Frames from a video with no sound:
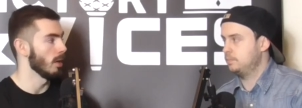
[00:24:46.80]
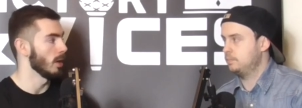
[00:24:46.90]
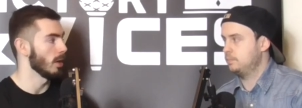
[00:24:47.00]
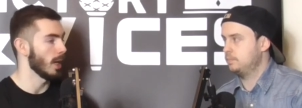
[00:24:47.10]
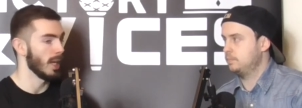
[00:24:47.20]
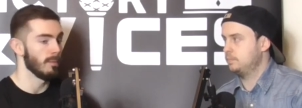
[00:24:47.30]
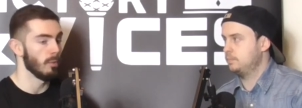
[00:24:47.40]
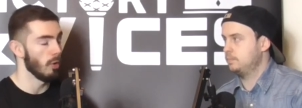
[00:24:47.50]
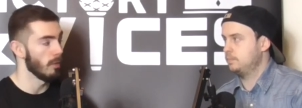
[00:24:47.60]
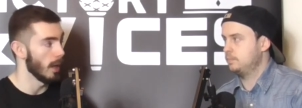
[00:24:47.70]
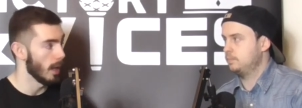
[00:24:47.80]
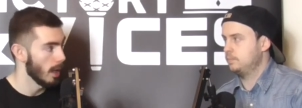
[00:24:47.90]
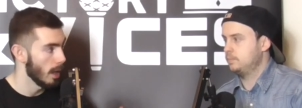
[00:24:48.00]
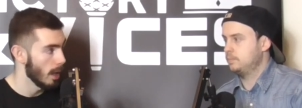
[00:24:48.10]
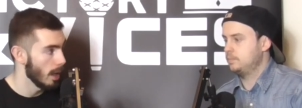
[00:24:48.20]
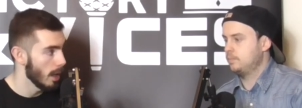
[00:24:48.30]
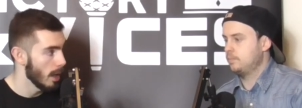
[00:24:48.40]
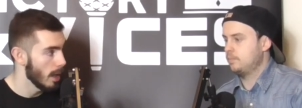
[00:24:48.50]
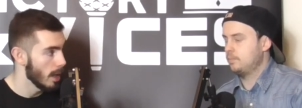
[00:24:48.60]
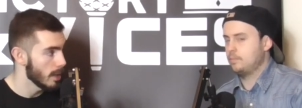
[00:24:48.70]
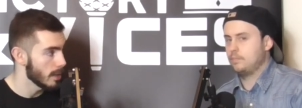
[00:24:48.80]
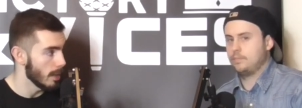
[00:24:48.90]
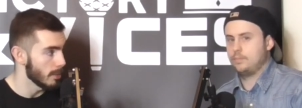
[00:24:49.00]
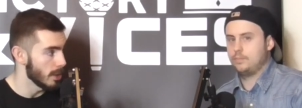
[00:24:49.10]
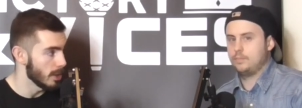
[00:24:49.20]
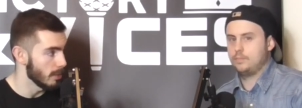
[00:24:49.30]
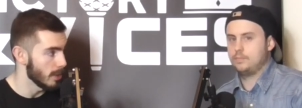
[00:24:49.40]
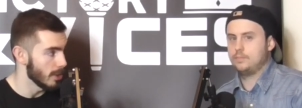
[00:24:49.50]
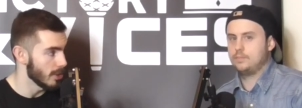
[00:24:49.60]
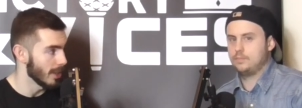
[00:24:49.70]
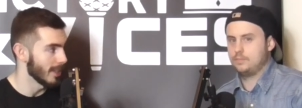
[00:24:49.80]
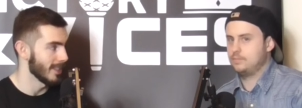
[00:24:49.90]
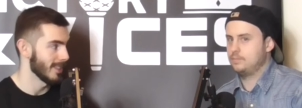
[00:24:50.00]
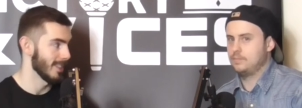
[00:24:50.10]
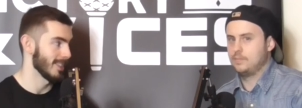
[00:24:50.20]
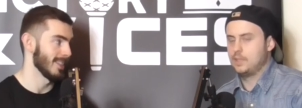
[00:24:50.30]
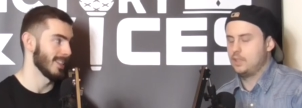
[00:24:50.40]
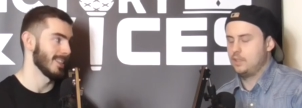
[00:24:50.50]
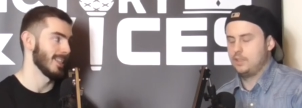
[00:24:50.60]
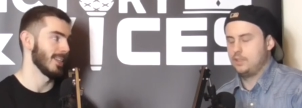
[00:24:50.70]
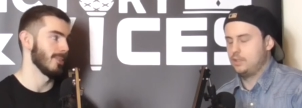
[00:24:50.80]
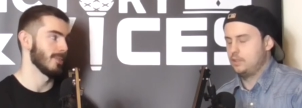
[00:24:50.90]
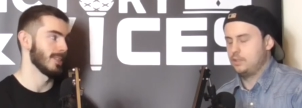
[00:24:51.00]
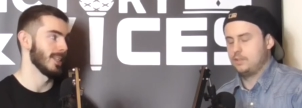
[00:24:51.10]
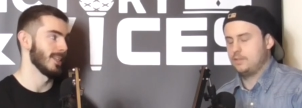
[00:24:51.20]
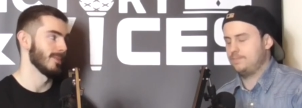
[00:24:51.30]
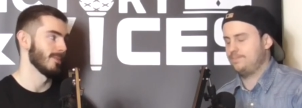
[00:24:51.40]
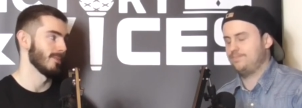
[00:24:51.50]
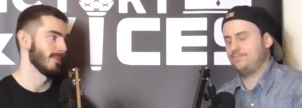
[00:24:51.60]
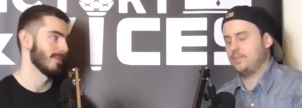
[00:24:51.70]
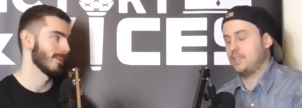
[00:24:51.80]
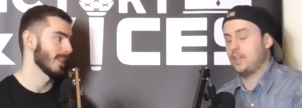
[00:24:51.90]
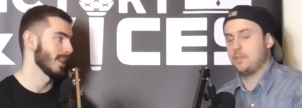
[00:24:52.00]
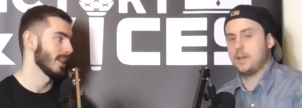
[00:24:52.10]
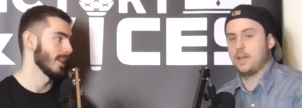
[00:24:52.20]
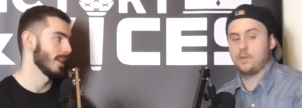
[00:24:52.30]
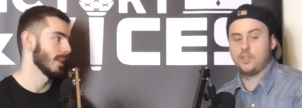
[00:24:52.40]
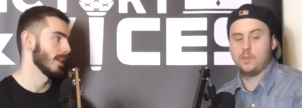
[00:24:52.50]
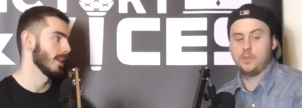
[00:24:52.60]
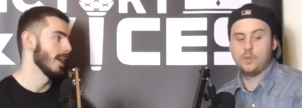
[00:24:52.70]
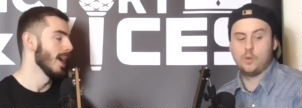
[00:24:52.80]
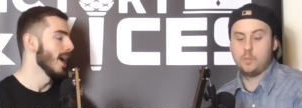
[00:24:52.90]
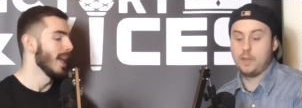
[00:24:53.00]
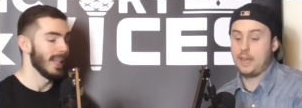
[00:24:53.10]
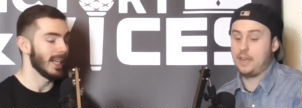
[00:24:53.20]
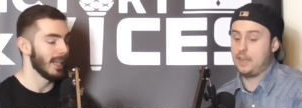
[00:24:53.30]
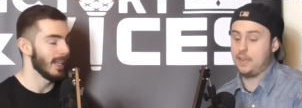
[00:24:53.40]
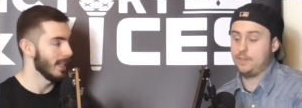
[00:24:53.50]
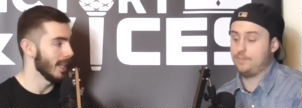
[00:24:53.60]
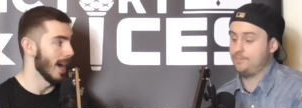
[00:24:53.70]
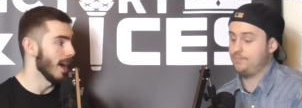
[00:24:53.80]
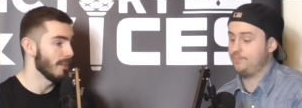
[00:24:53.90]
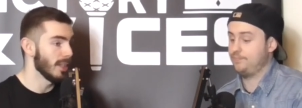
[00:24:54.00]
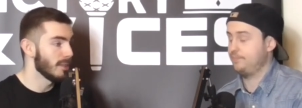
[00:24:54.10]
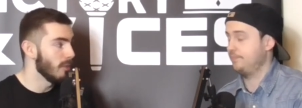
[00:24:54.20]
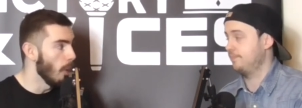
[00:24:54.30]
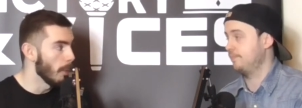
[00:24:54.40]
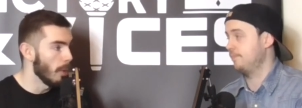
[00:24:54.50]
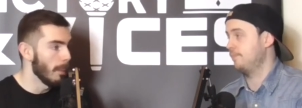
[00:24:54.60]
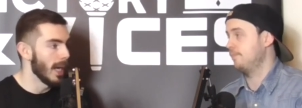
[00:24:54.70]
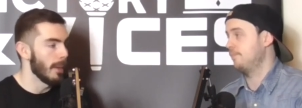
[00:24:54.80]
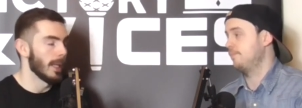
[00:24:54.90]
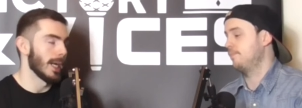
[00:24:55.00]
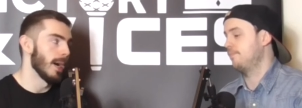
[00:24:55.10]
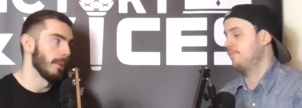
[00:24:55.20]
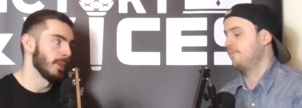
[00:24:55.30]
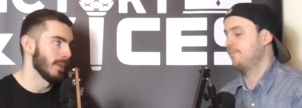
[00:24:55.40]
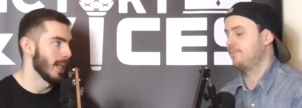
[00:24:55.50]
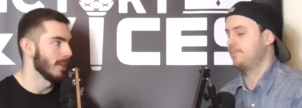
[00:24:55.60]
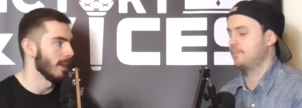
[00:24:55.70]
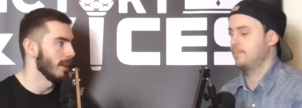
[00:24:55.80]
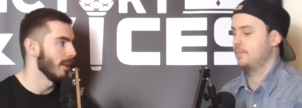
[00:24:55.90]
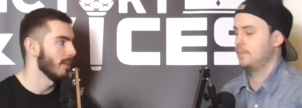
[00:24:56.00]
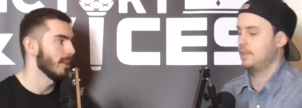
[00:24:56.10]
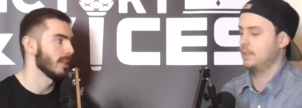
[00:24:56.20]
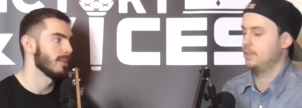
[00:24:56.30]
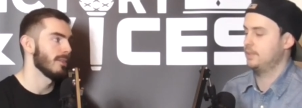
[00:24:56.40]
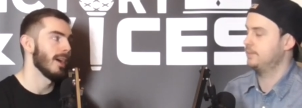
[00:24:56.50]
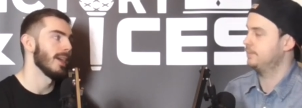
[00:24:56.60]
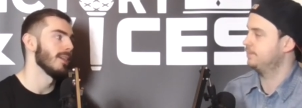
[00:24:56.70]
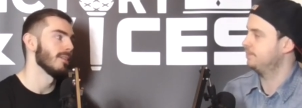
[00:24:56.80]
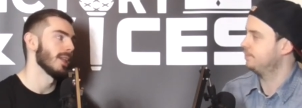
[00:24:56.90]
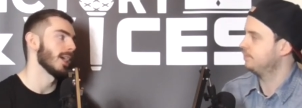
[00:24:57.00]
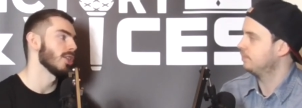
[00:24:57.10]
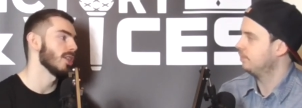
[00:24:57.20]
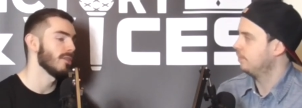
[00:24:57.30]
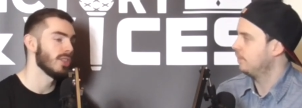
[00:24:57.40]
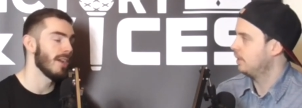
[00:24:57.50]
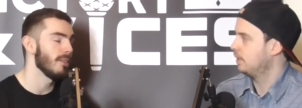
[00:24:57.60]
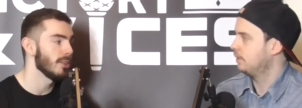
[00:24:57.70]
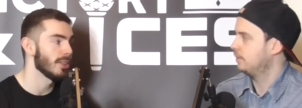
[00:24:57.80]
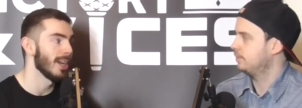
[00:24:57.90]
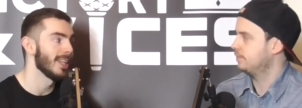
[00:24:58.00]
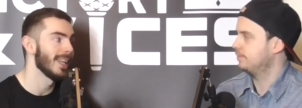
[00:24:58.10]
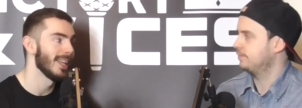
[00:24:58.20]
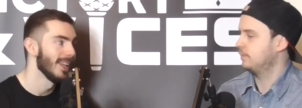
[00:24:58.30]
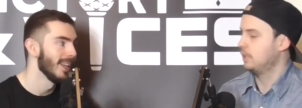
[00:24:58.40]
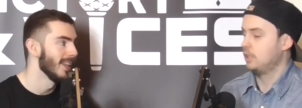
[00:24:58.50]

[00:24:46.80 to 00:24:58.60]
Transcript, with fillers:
Speaker 1: Ole look like even more of a substitute teacher, doesn't it? Like you always say. Oh,
Speaker 2: she would go. But uh, like,
Speaker 1: yeah. yeah, if there's four, we don't make it with a guy. We knew that anyway. If there's five, and like a, if Sheffield United,